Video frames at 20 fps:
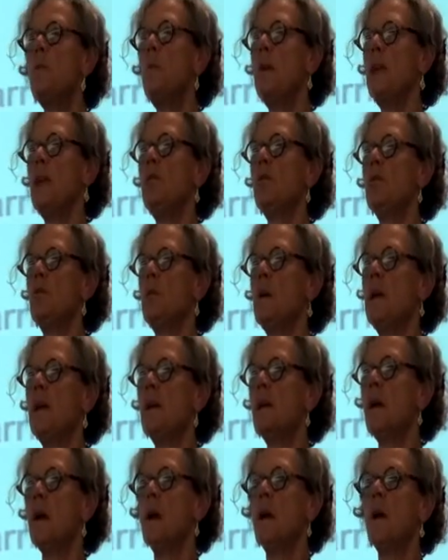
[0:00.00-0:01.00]
be
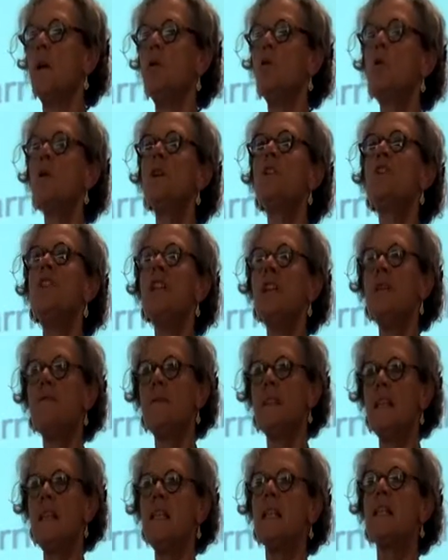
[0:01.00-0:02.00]
doing to
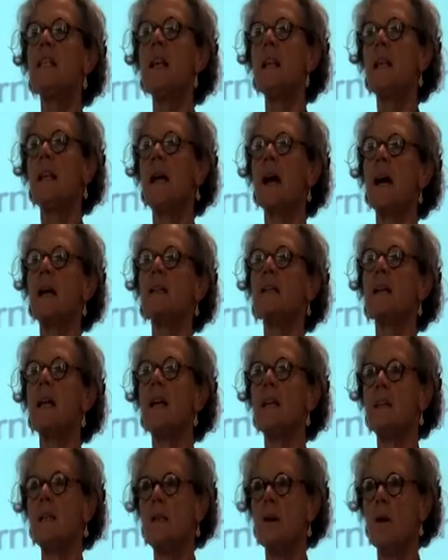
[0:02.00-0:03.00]
achieve this and that
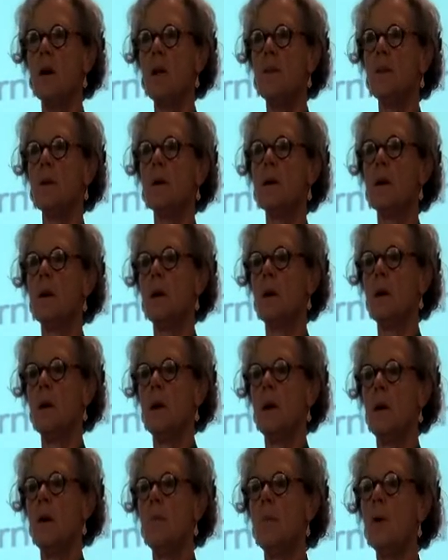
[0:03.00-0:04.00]
and the other
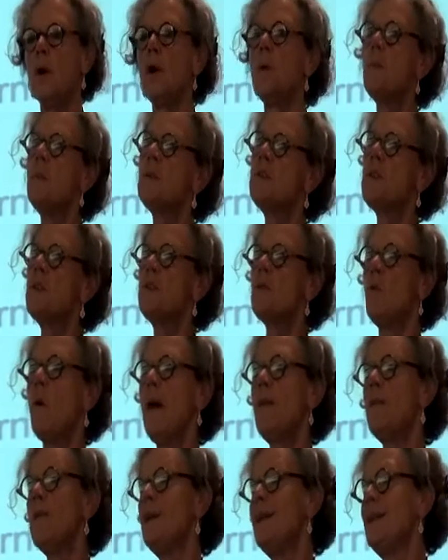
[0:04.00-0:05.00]
purposes,
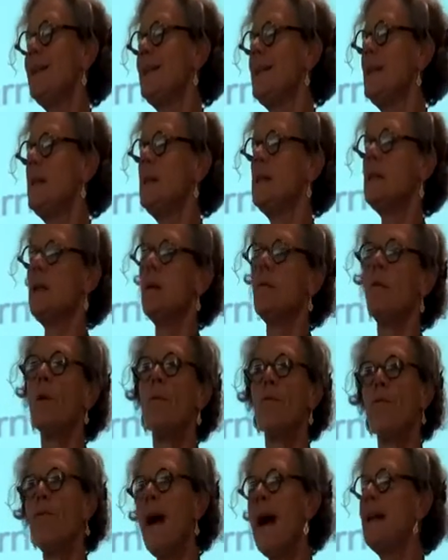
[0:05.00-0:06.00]
whether it is
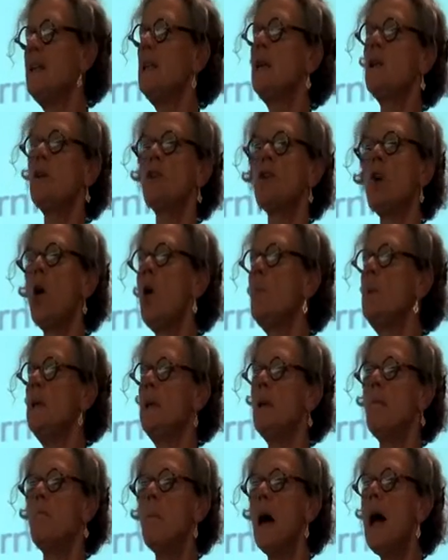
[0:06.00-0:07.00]
finding a job
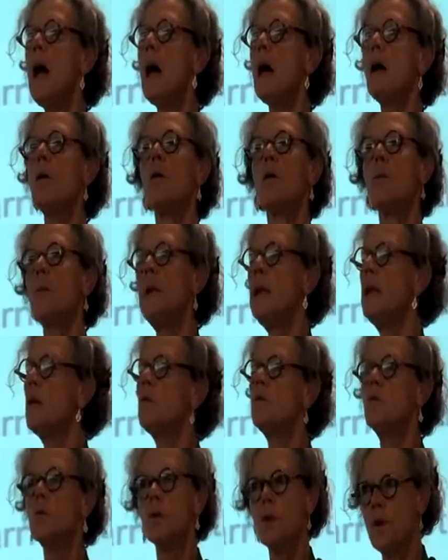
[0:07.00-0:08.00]
in a bank or being a
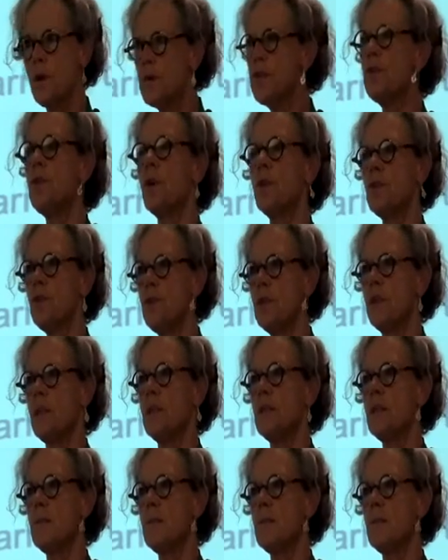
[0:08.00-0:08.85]
good constructionist.